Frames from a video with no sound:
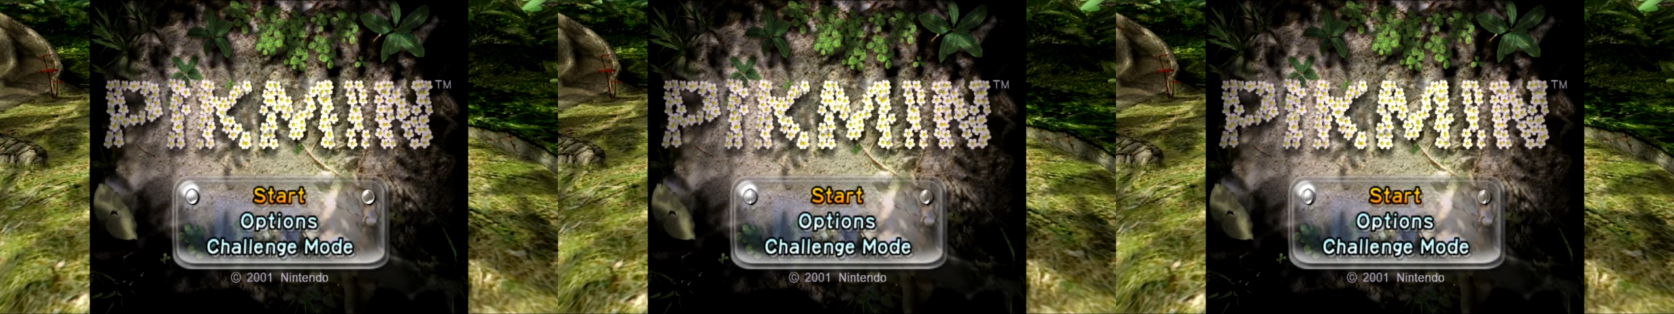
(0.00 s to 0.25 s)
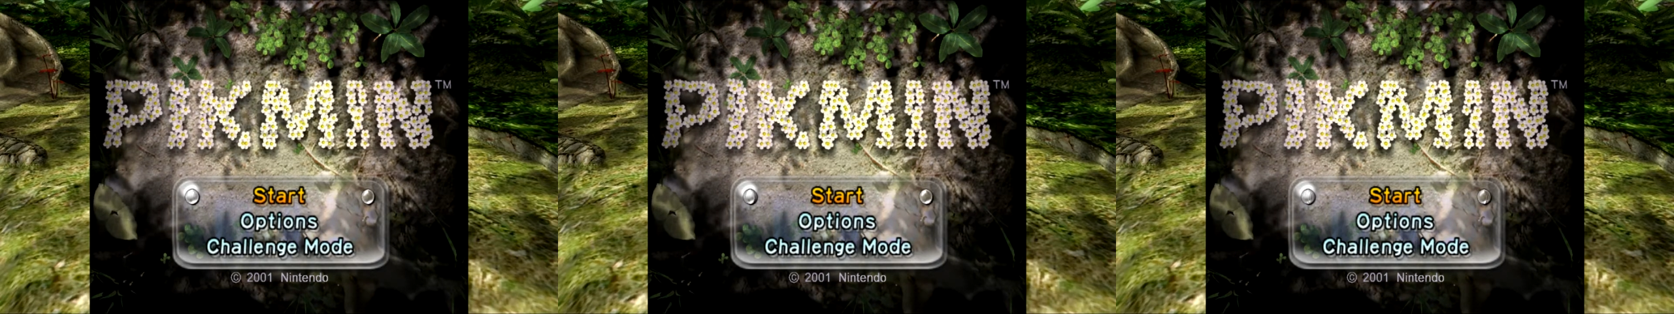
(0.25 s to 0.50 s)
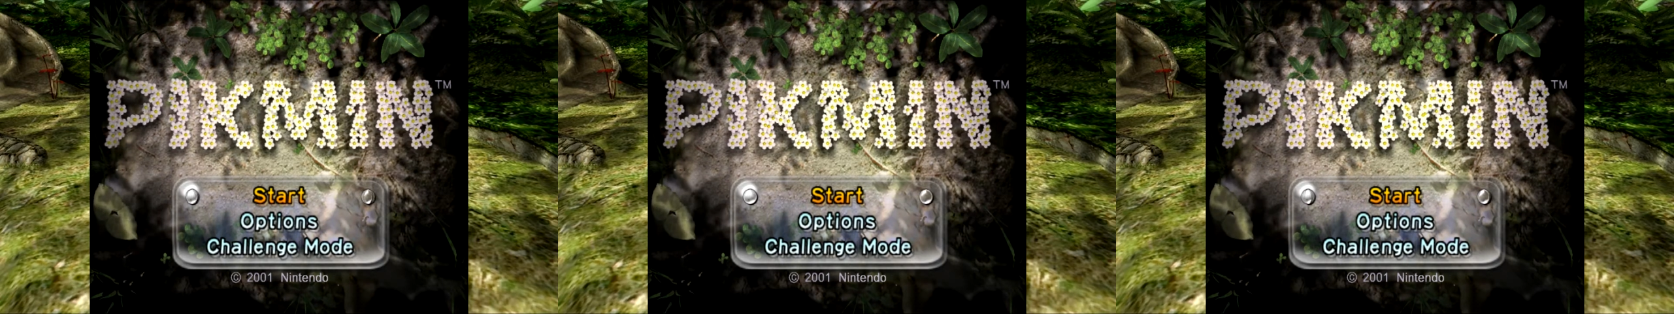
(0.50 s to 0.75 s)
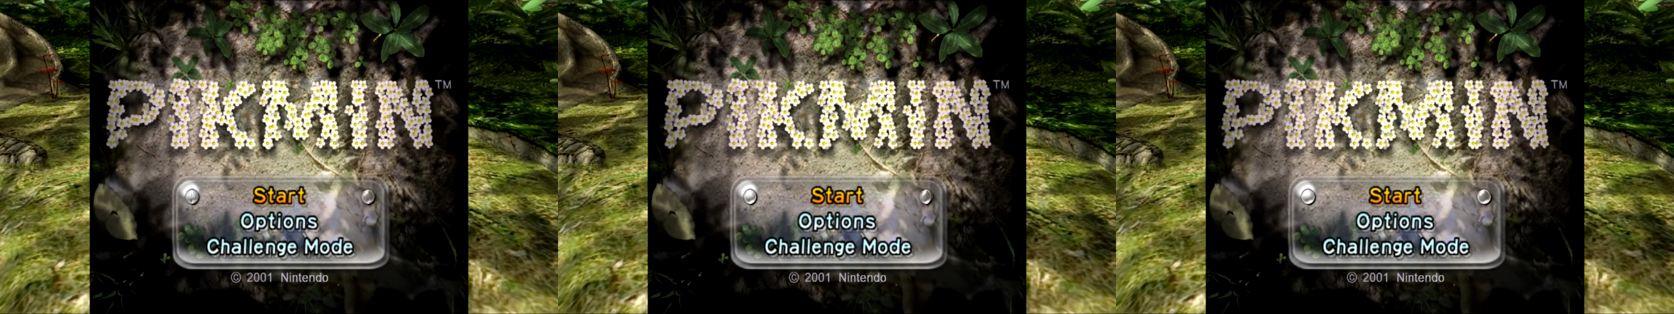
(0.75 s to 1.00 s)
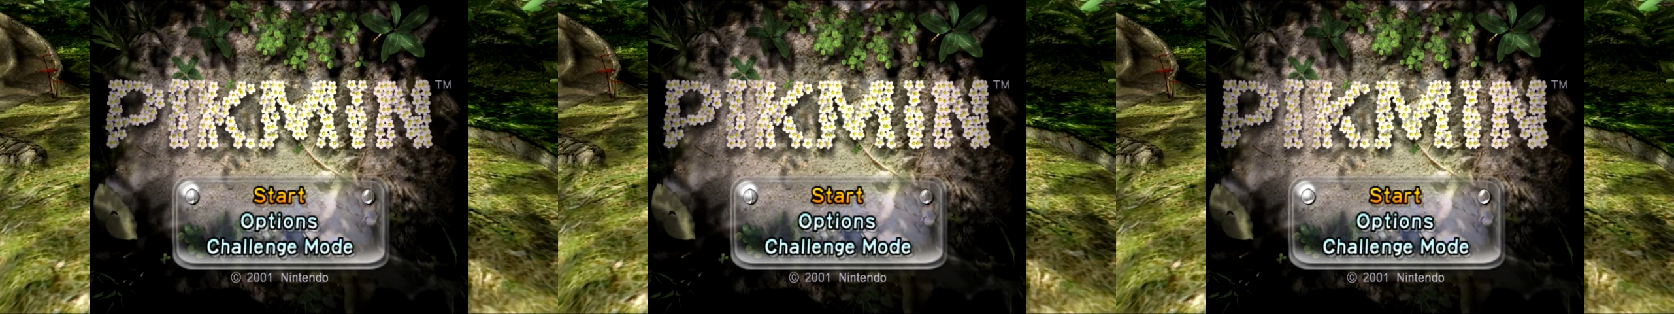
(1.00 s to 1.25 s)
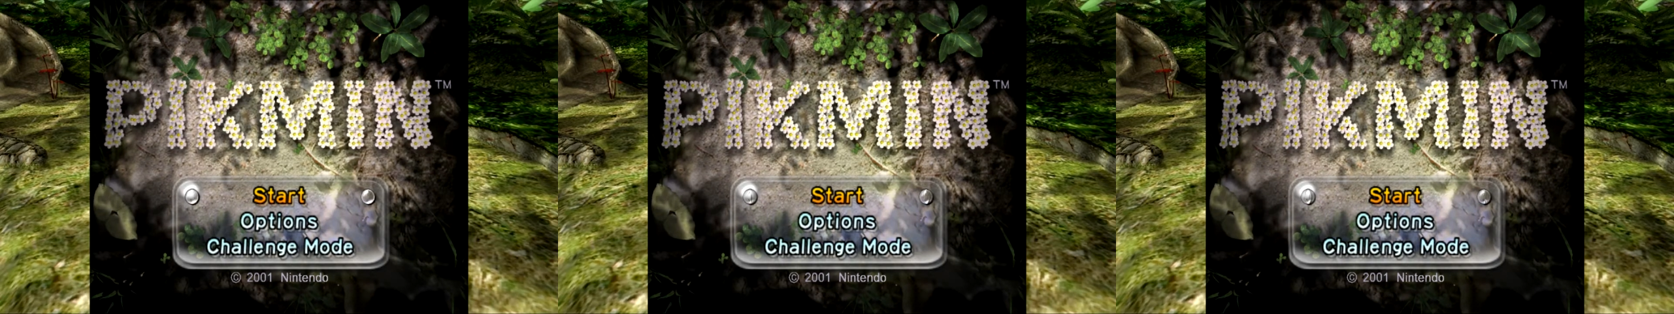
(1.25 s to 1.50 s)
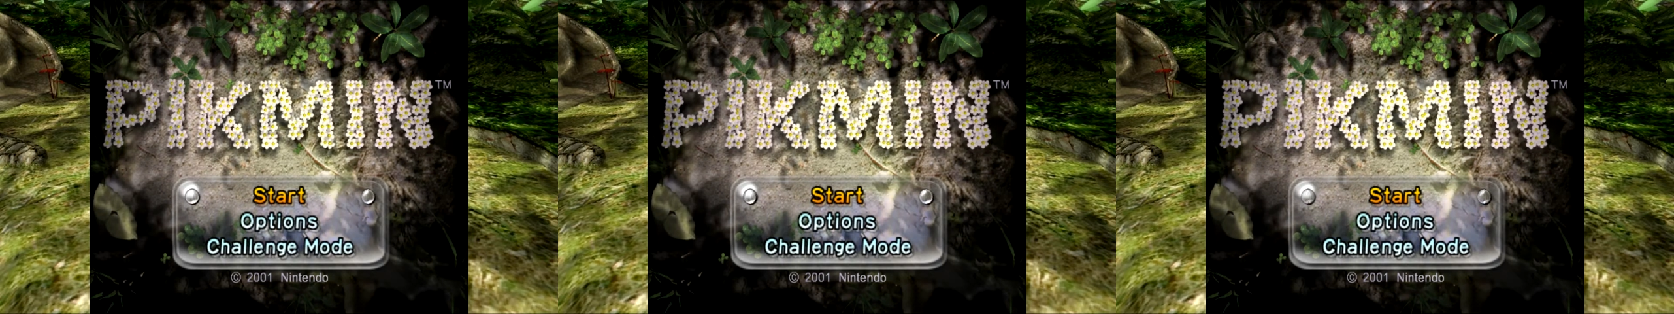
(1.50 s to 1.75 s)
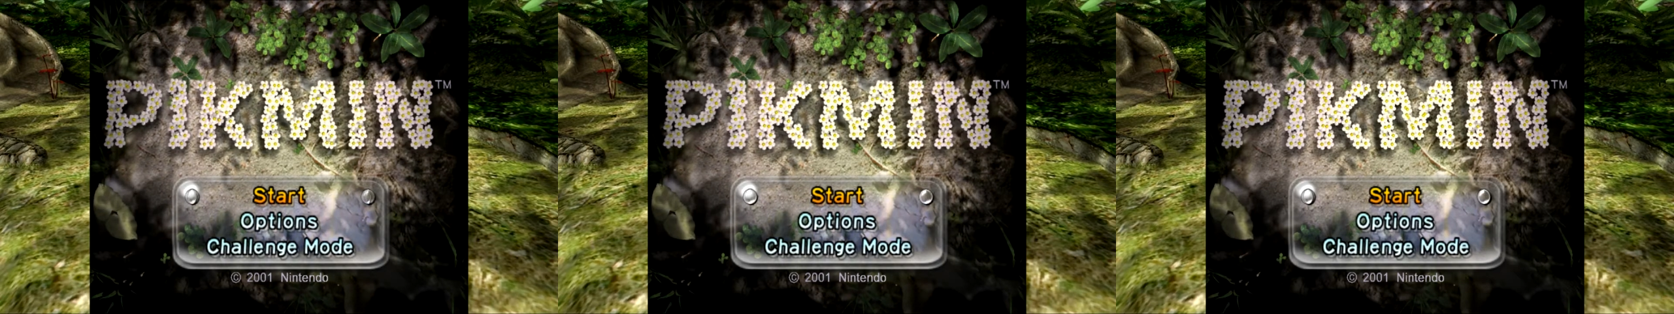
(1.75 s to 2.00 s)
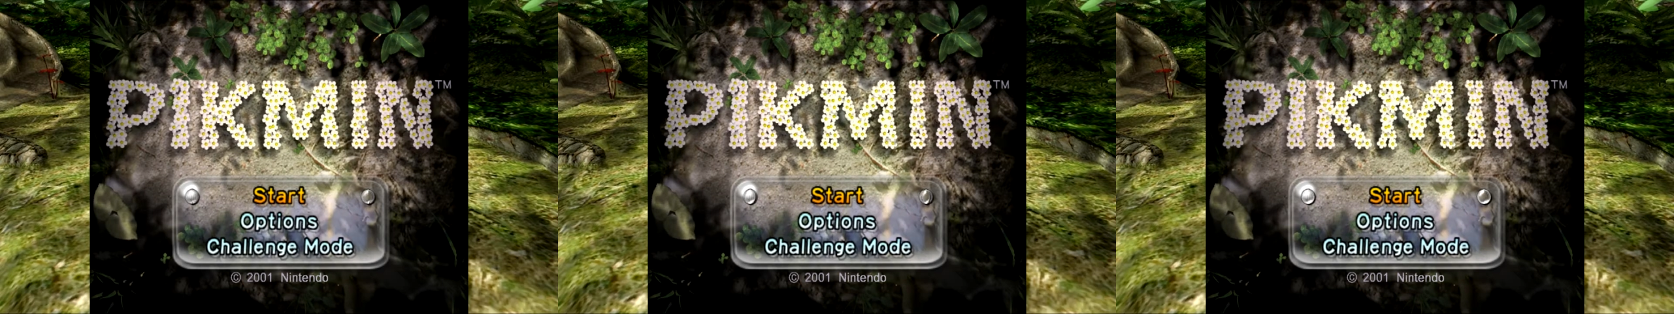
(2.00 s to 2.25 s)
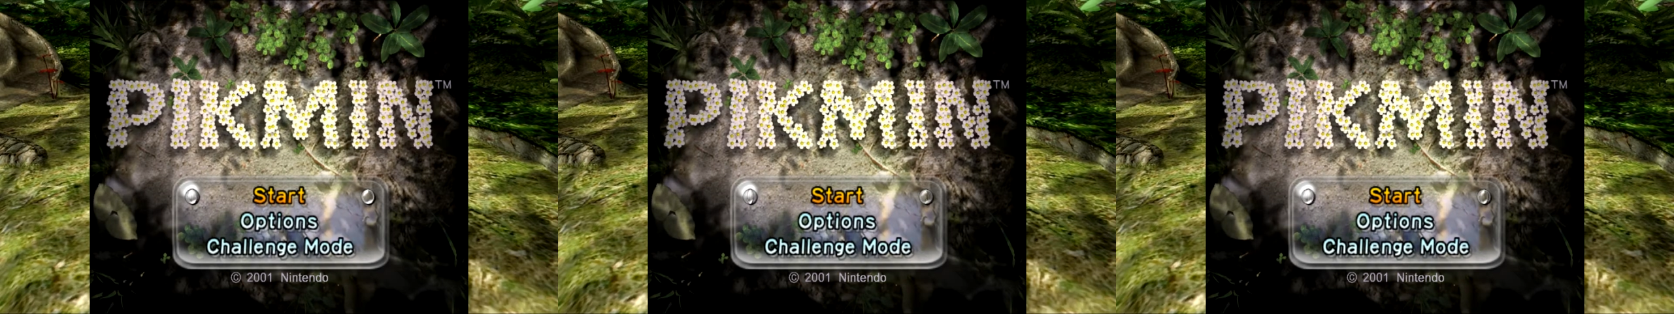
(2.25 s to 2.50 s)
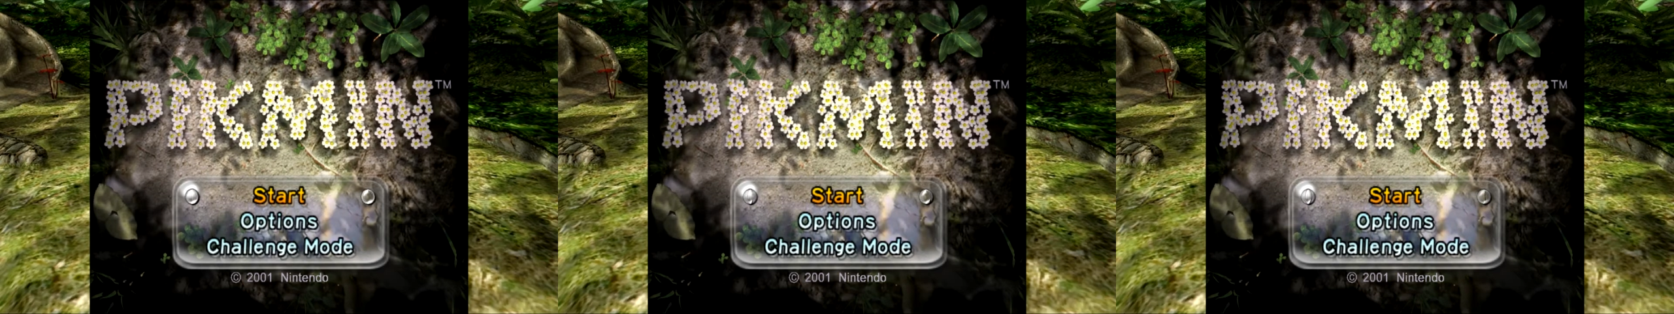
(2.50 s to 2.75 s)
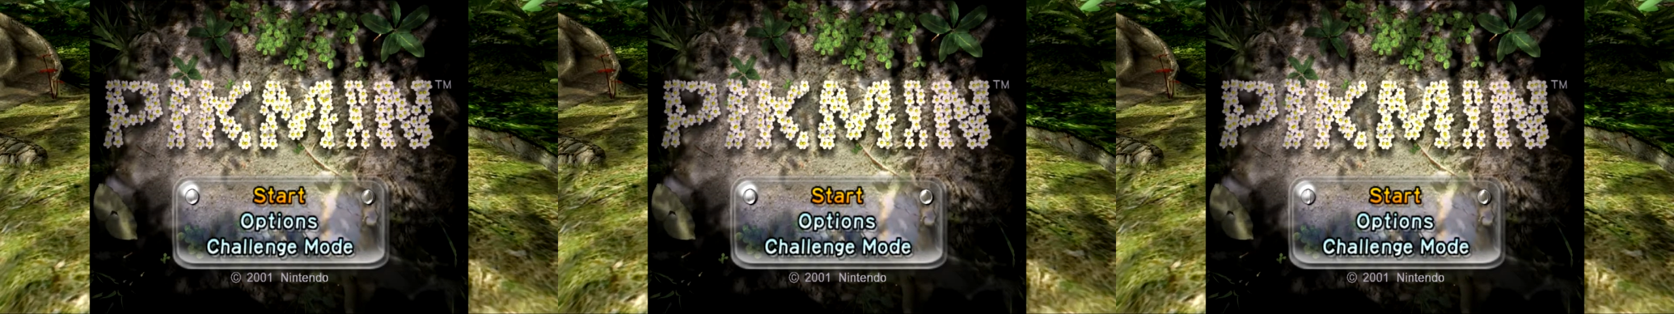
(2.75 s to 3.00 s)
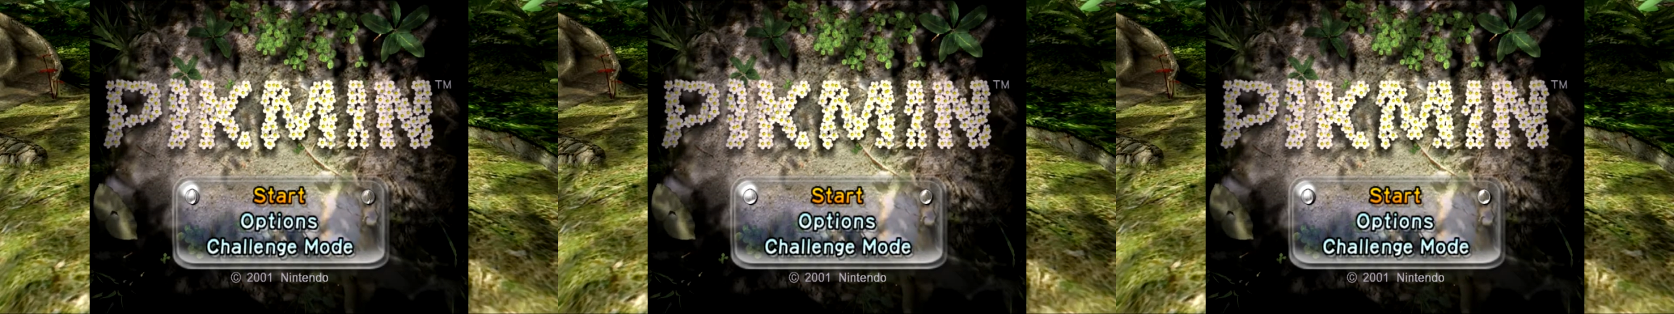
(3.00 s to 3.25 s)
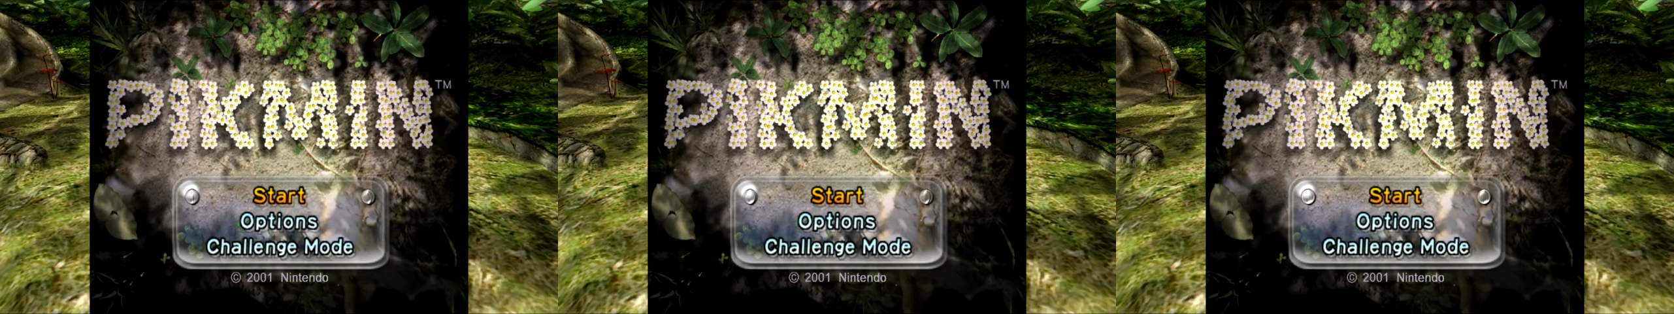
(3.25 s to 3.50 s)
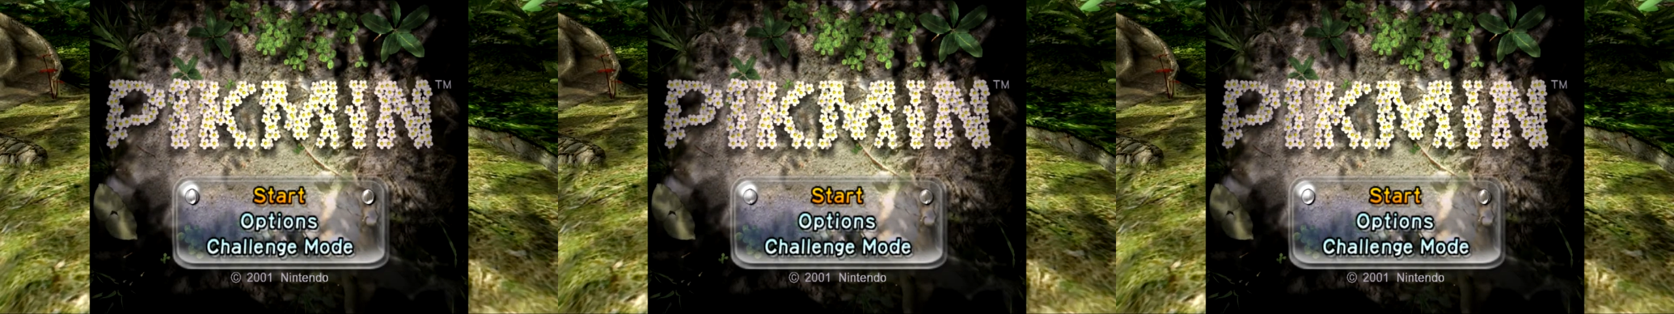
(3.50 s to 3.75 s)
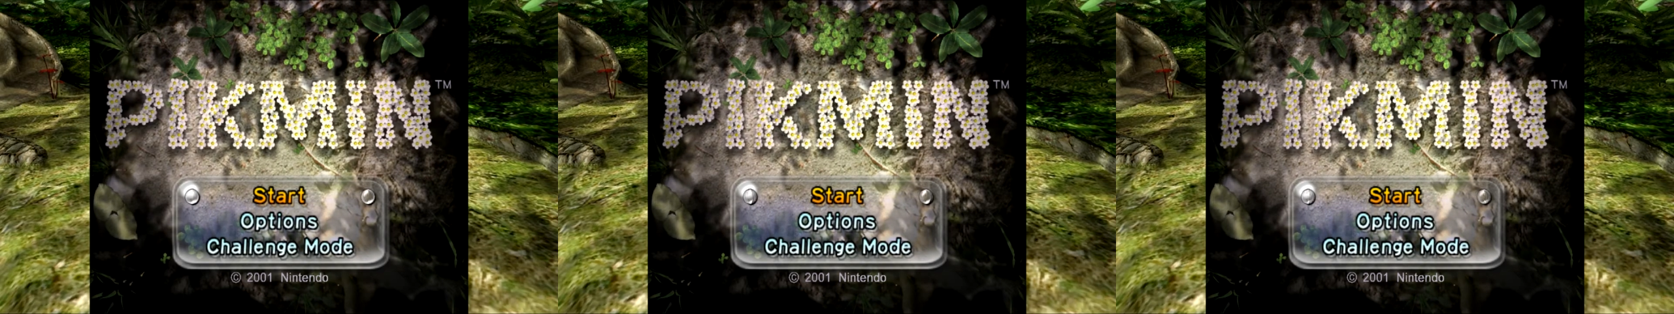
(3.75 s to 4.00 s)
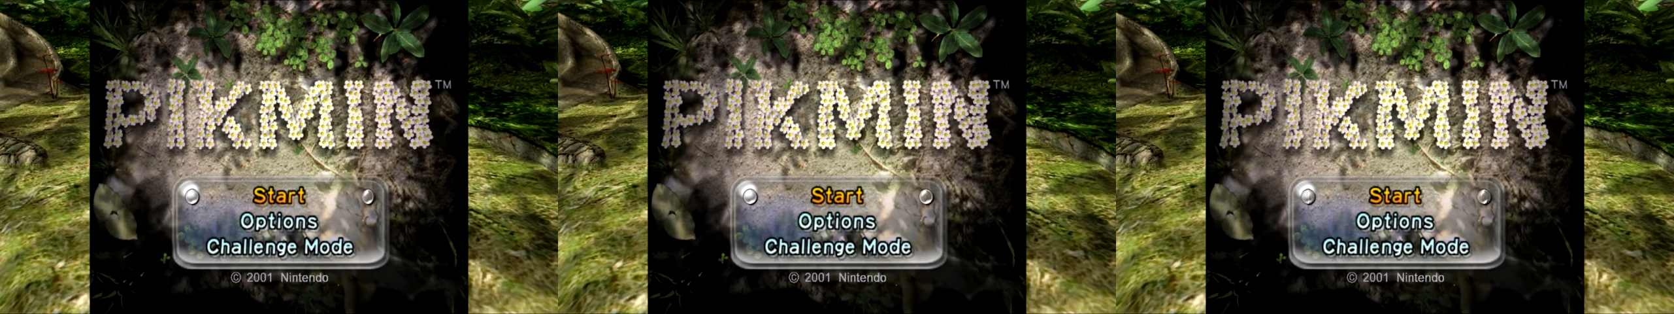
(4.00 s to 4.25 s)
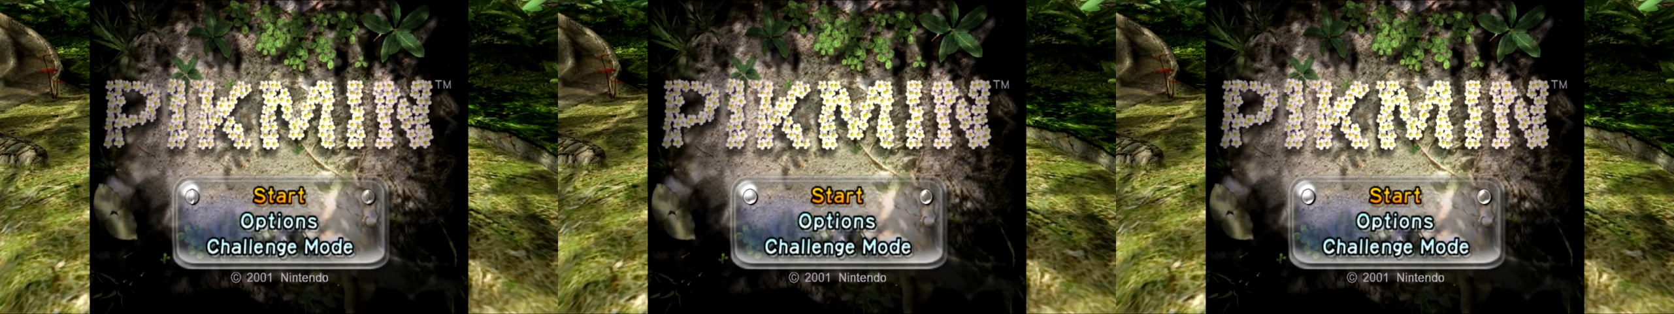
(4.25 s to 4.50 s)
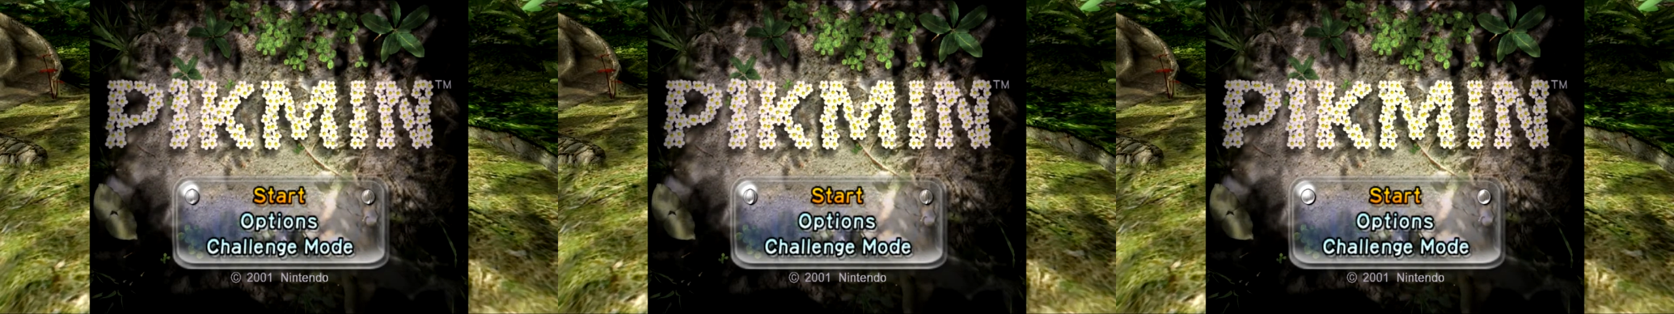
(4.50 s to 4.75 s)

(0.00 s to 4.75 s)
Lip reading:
Nobody's mouth can be seen.